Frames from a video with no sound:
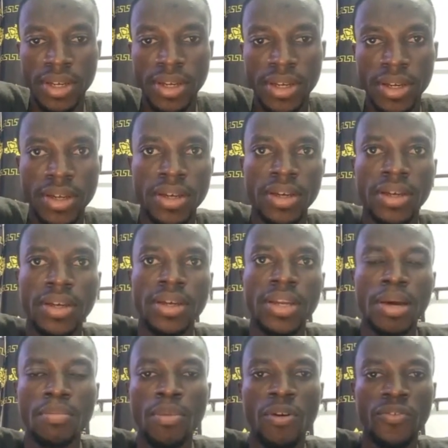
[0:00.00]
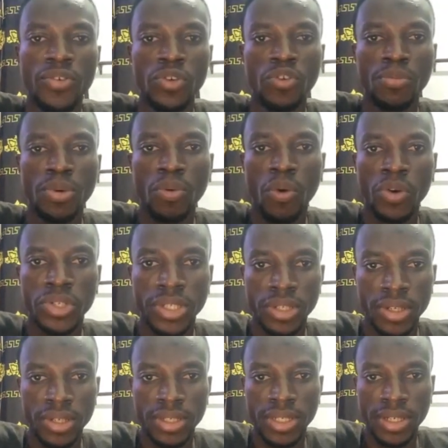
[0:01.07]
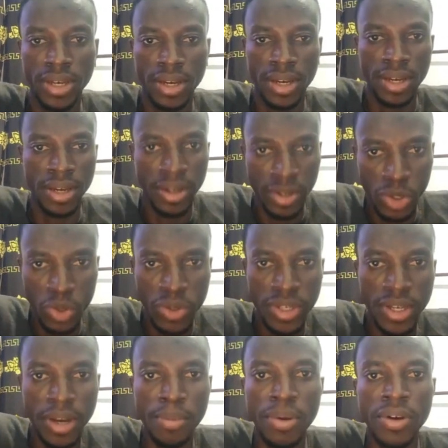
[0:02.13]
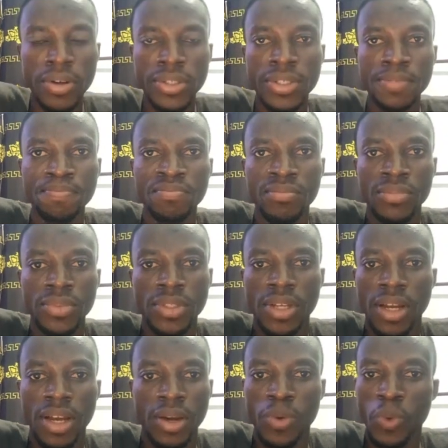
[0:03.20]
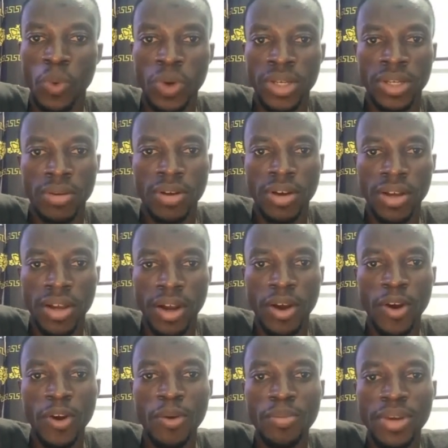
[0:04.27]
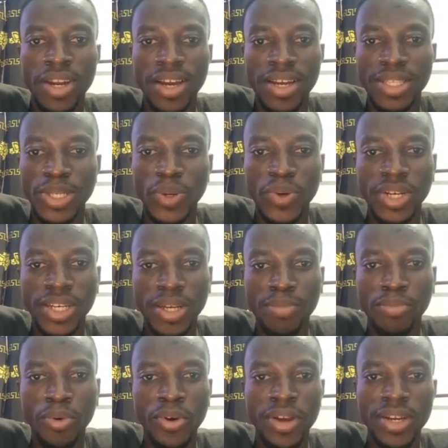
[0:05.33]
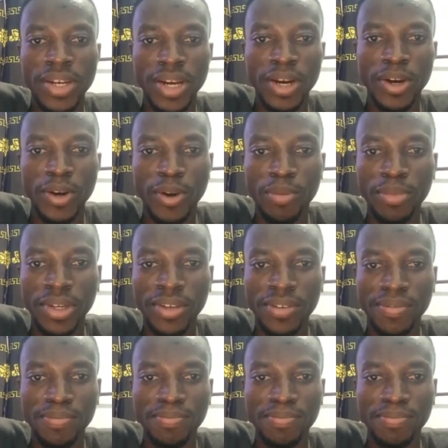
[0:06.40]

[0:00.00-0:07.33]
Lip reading: A number of you will be watching and also here because we economy now it's only a broken economy.